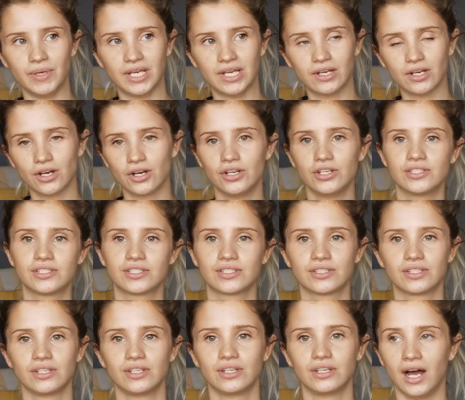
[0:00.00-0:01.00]

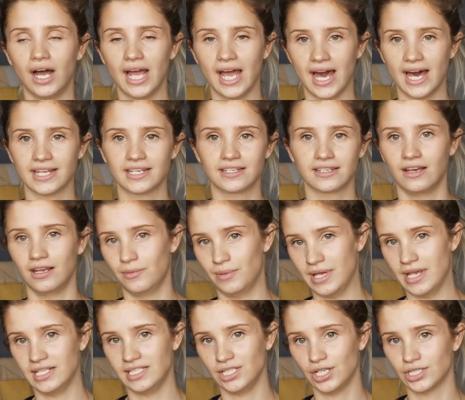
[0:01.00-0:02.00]
because I had an
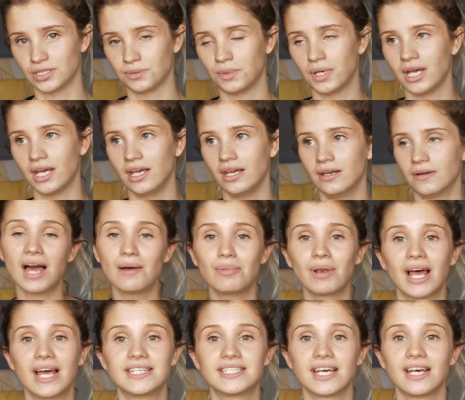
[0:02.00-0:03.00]
episiotomy, I
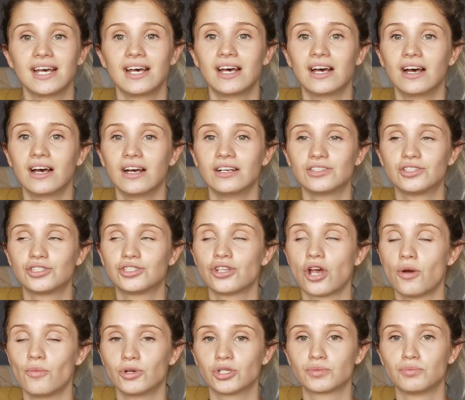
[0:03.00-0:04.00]
bled
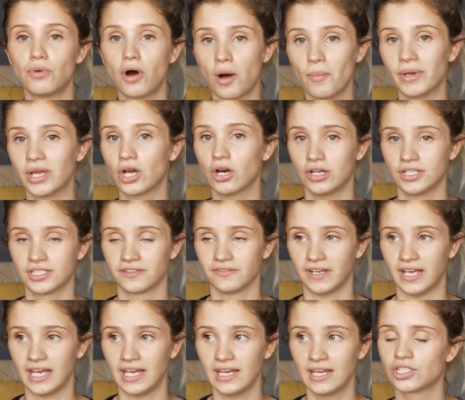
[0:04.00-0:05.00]
so much more because of it.